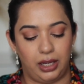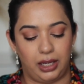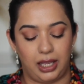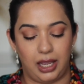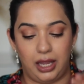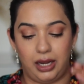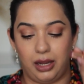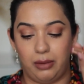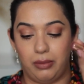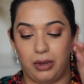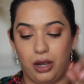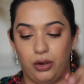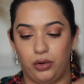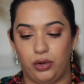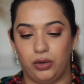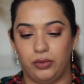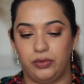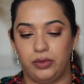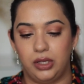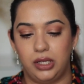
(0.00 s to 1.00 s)
Again, I'm
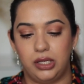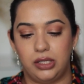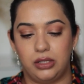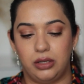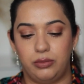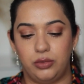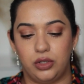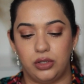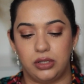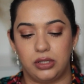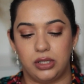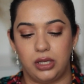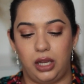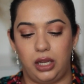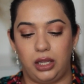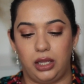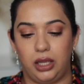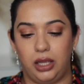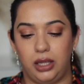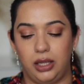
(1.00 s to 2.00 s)
out of this. I'm just
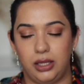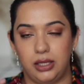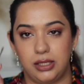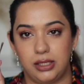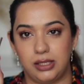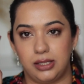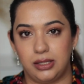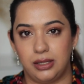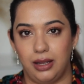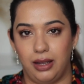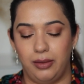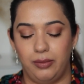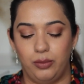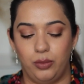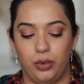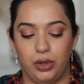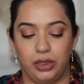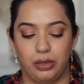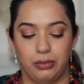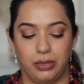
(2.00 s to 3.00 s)
taking
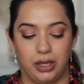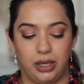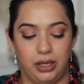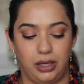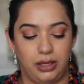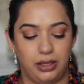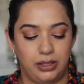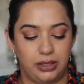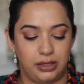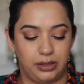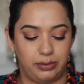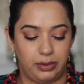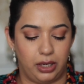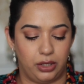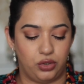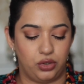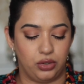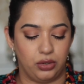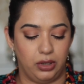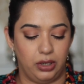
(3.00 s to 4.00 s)
some with my
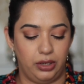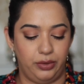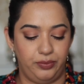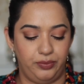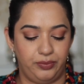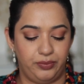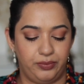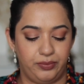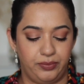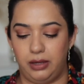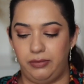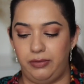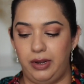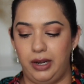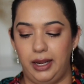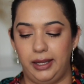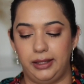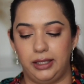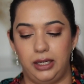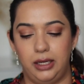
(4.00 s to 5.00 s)
spatula.
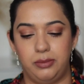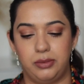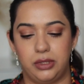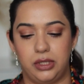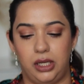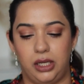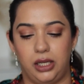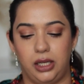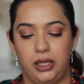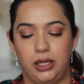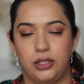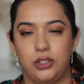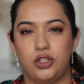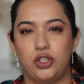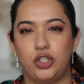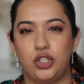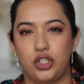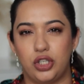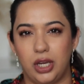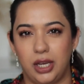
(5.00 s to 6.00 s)
Feel like the lipstick
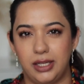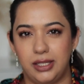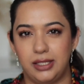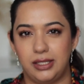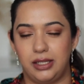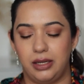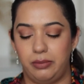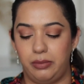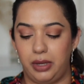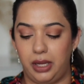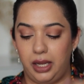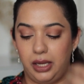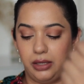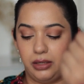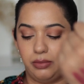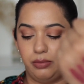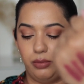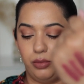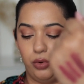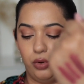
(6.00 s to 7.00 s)
is just a
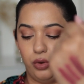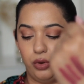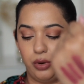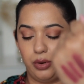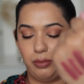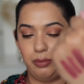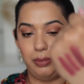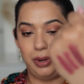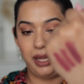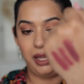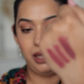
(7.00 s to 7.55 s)
bit more